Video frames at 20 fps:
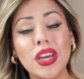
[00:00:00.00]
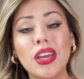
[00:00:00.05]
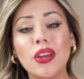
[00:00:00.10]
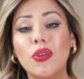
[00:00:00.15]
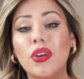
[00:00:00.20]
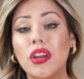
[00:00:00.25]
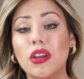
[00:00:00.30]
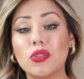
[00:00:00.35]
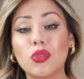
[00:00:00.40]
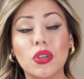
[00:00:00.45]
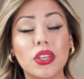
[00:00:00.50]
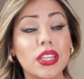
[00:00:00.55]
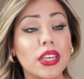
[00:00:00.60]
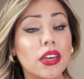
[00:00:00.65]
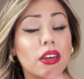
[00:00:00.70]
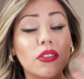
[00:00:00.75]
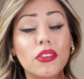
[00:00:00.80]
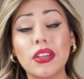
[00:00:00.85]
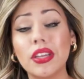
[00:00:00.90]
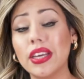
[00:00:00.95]
You can also
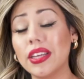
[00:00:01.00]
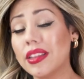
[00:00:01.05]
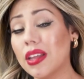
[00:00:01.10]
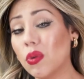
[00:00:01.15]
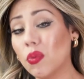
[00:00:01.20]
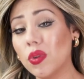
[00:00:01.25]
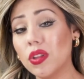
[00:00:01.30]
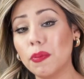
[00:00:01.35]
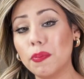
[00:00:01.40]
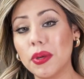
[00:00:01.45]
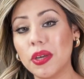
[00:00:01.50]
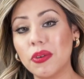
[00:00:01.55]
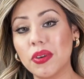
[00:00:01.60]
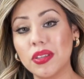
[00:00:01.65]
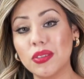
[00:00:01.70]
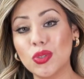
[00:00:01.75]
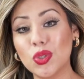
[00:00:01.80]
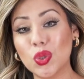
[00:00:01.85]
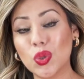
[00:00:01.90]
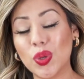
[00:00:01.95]
click on the link that will appear
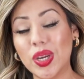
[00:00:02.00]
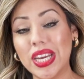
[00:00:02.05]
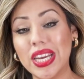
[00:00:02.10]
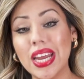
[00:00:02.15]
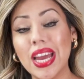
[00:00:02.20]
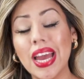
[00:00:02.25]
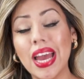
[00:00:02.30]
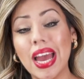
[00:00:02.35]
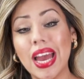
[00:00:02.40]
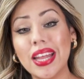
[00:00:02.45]
on the screen.